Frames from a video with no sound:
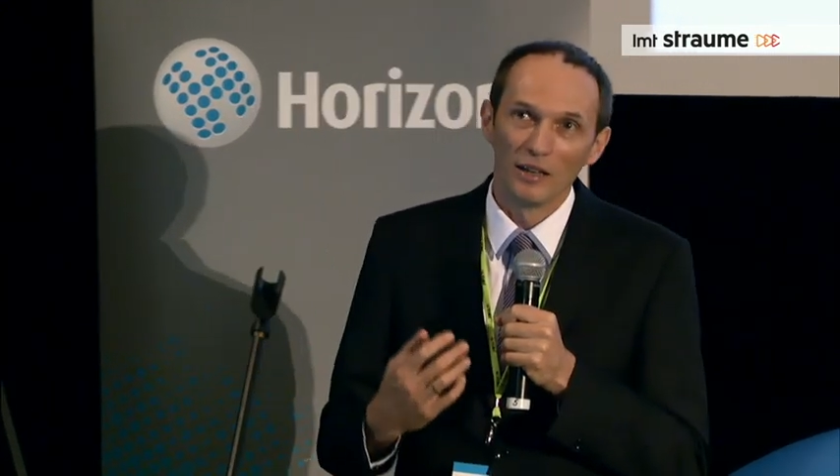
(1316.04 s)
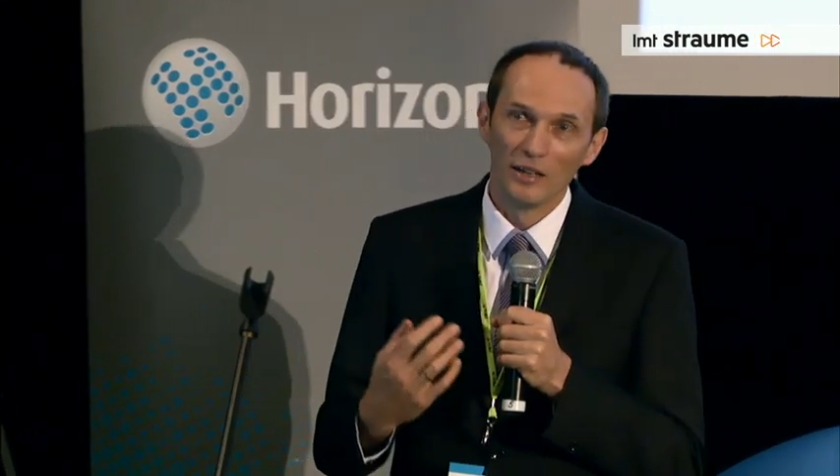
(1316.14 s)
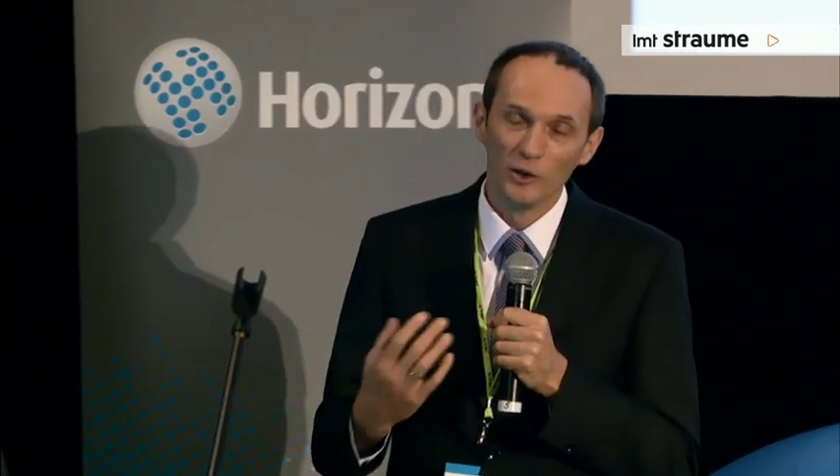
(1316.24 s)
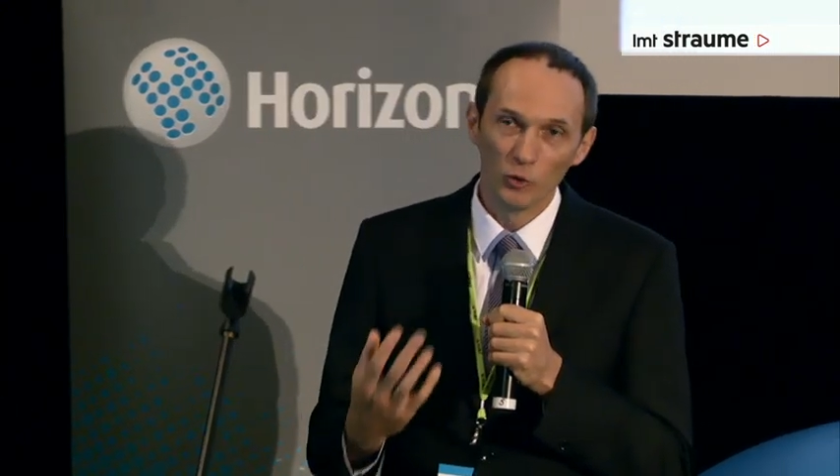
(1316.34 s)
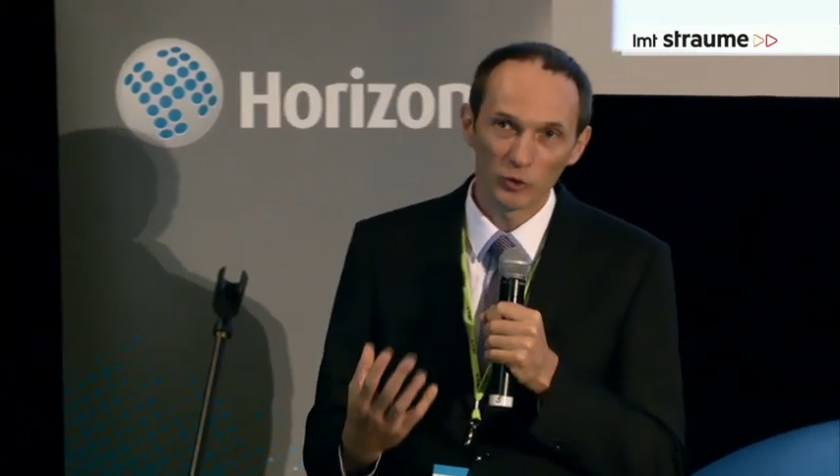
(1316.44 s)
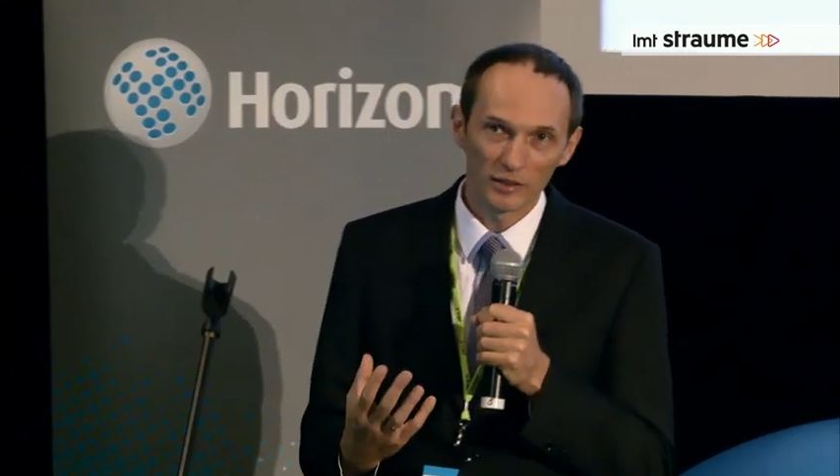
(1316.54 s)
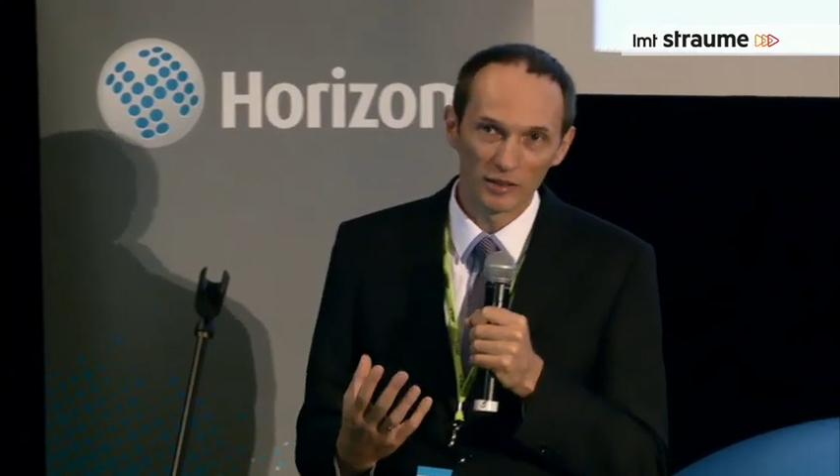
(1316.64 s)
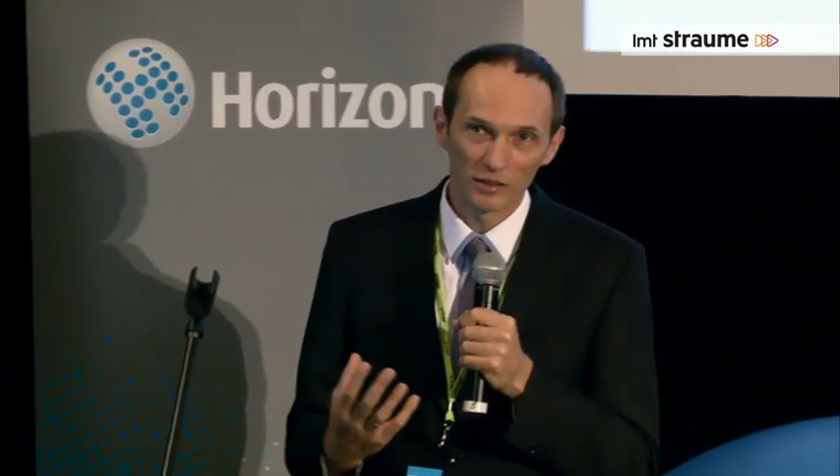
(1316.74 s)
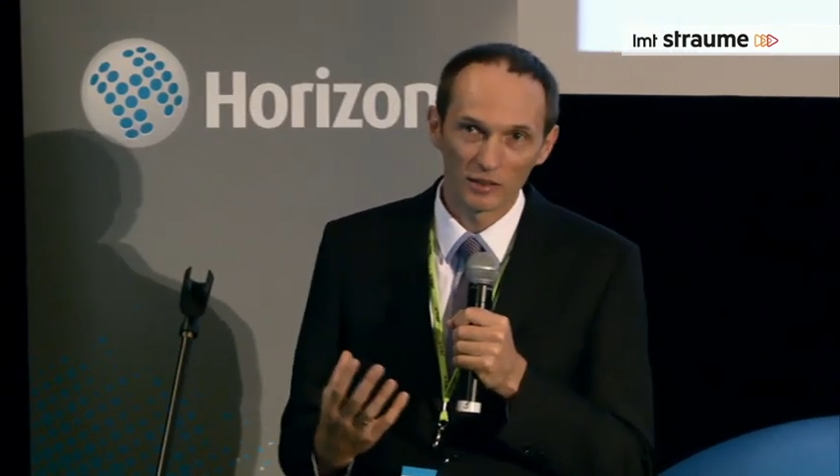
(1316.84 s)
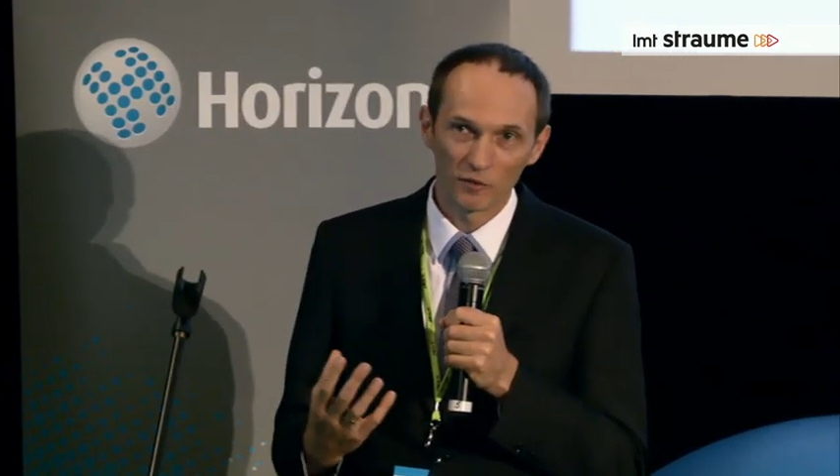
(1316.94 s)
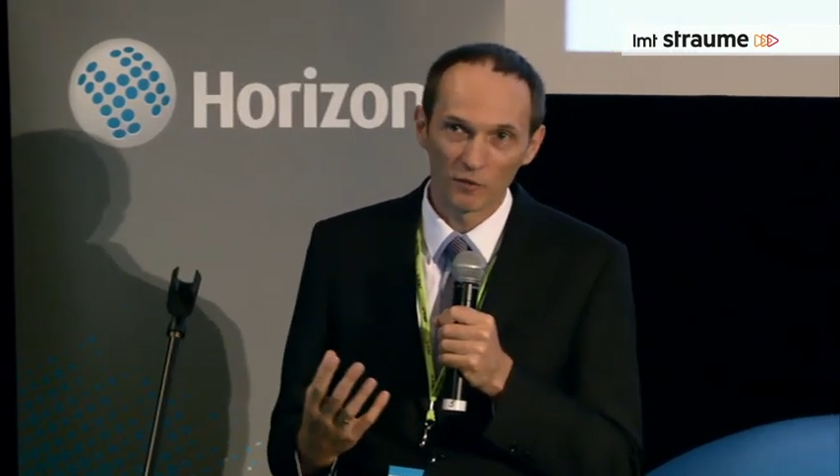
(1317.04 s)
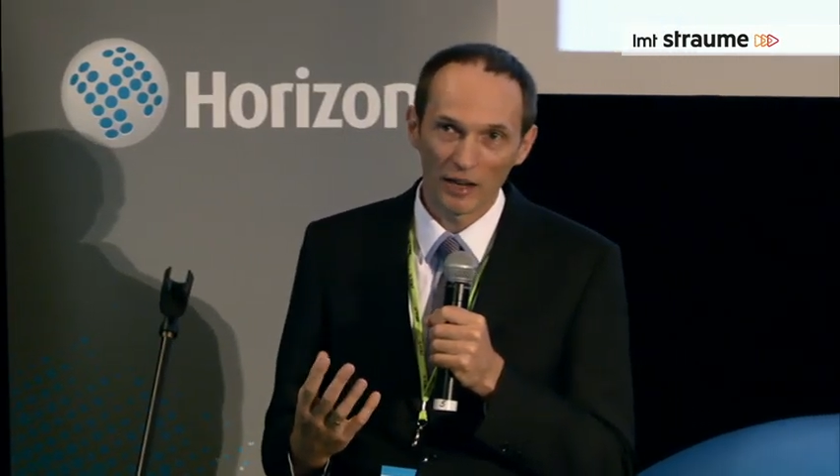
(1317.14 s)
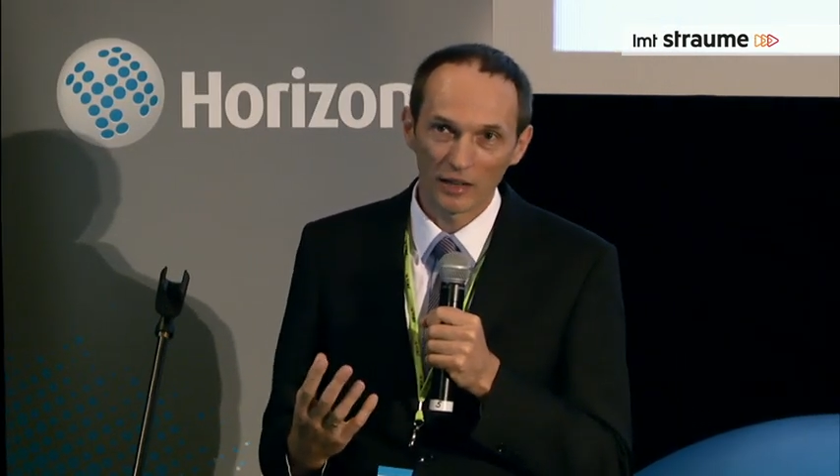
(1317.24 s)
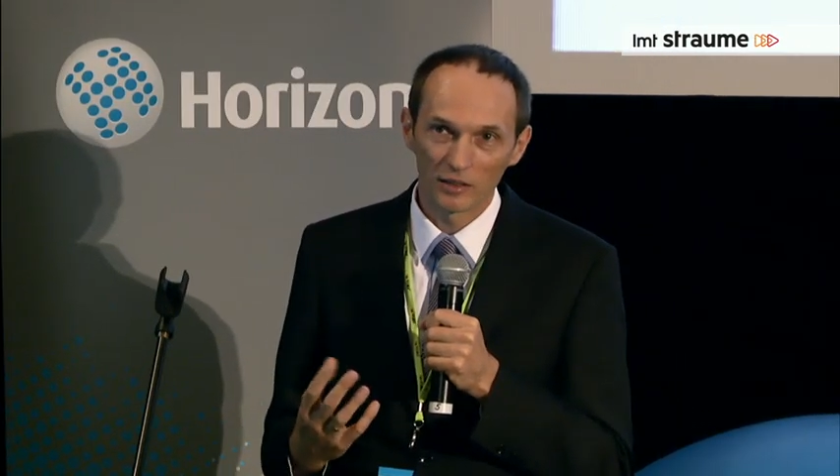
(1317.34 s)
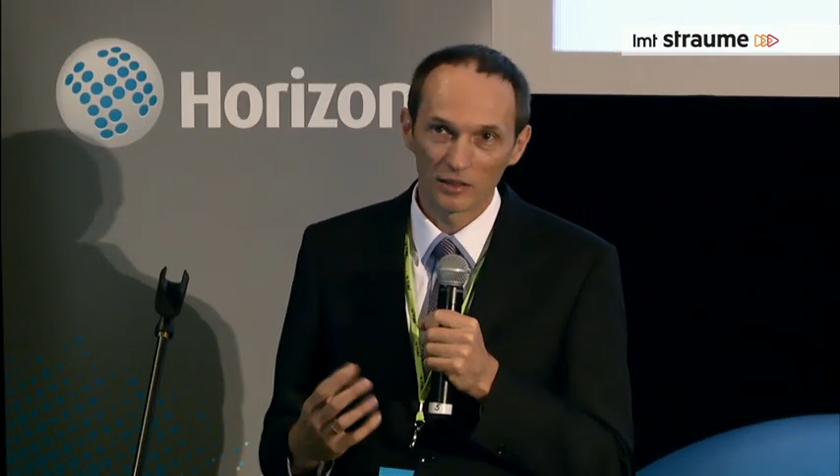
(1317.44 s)
use this
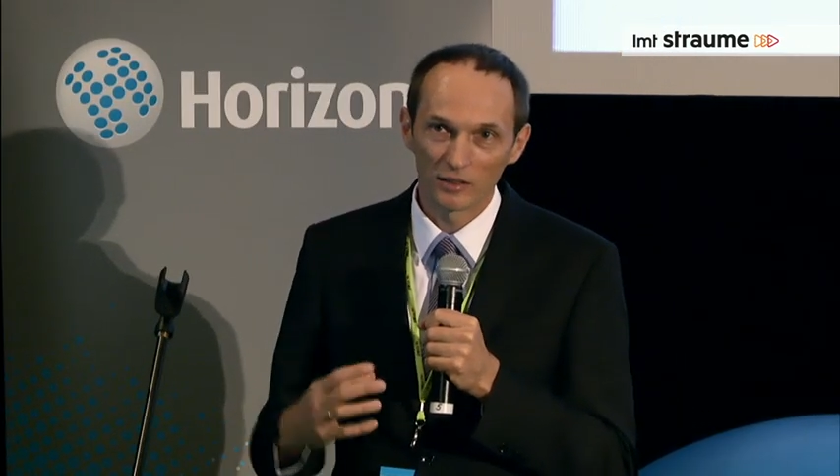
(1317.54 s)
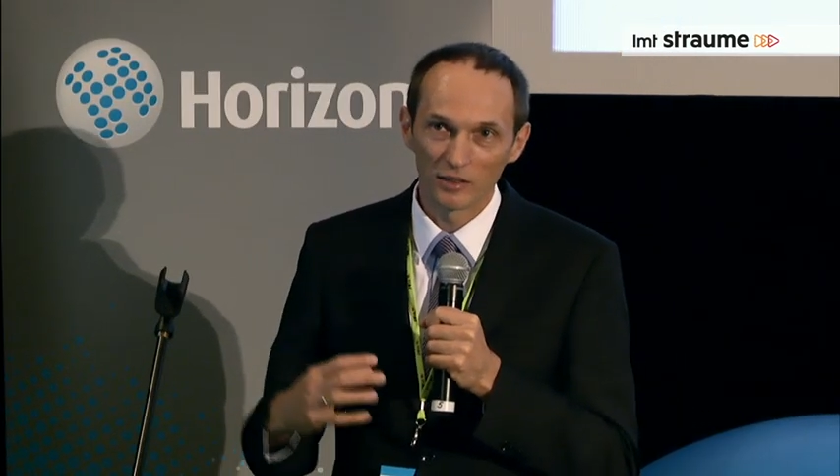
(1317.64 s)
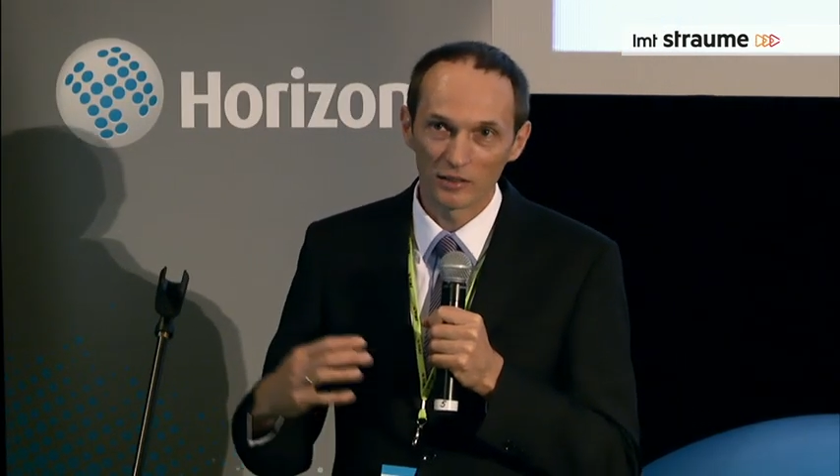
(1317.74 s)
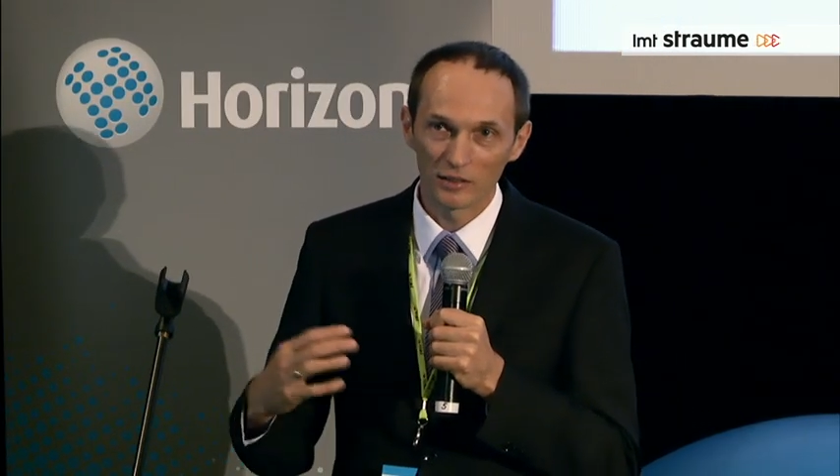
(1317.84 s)
fact that this